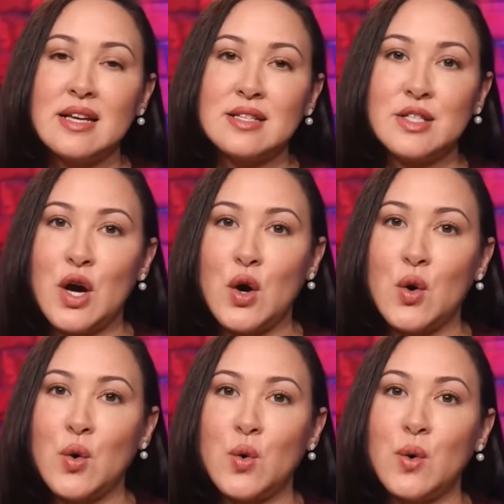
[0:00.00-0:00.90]

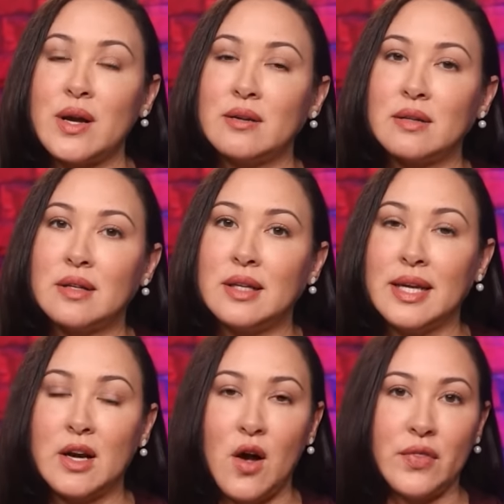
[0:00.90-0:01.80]
So
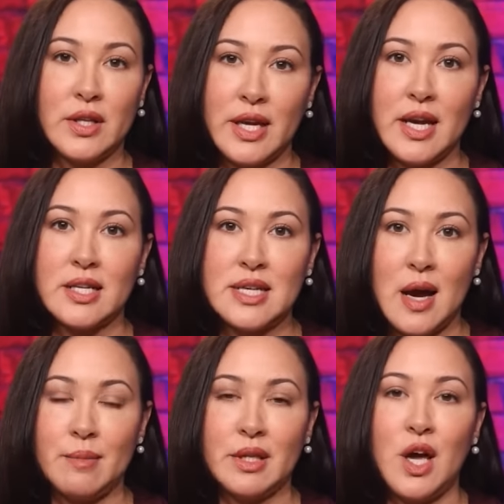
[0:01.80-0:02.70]
click on the link
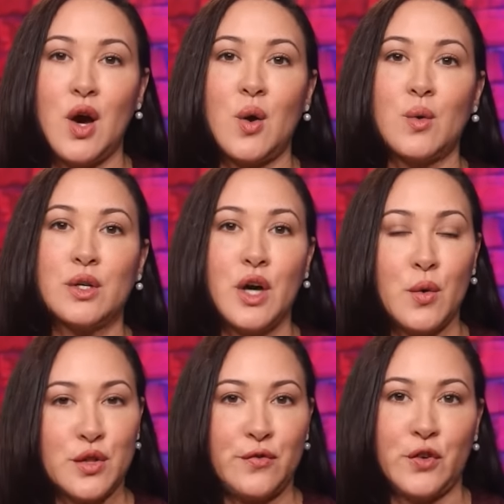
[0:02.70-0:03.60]
down below. Go
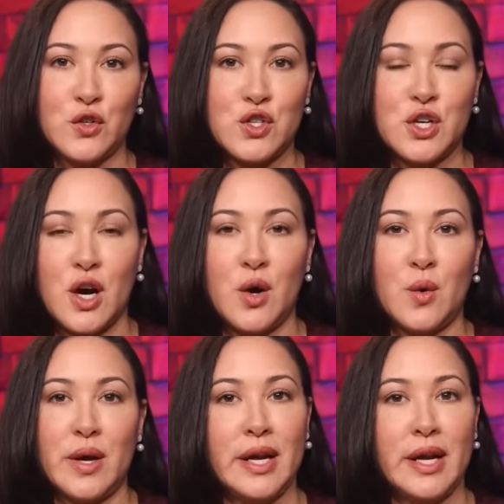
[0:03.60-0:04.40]
to the full show.